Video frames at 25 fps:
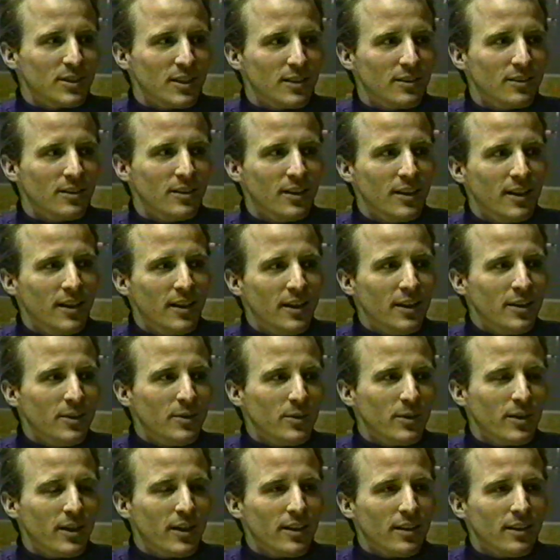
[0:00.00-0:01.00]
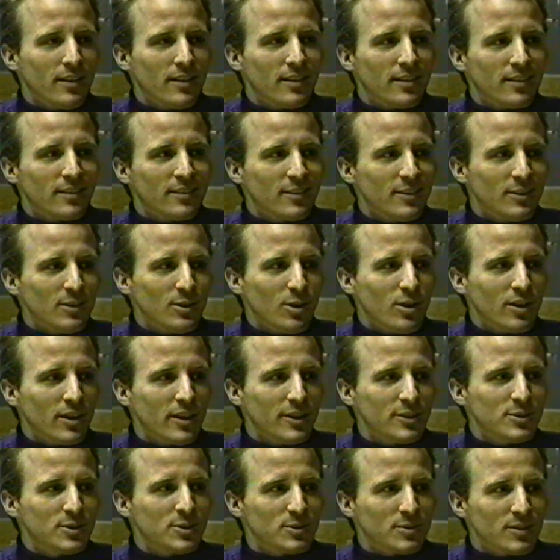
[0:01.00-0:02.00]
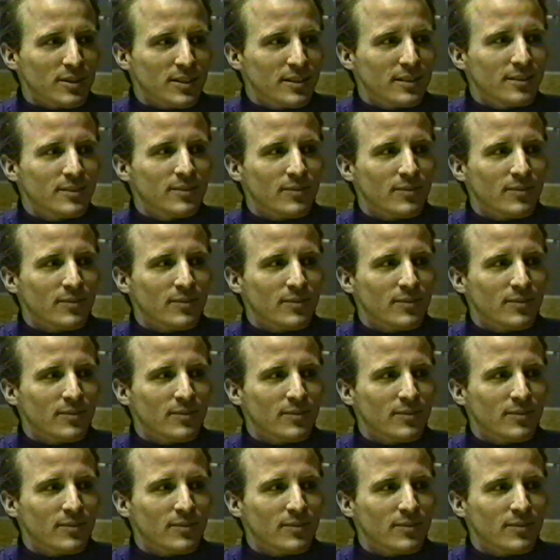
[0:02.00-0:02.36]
so we got a, a long history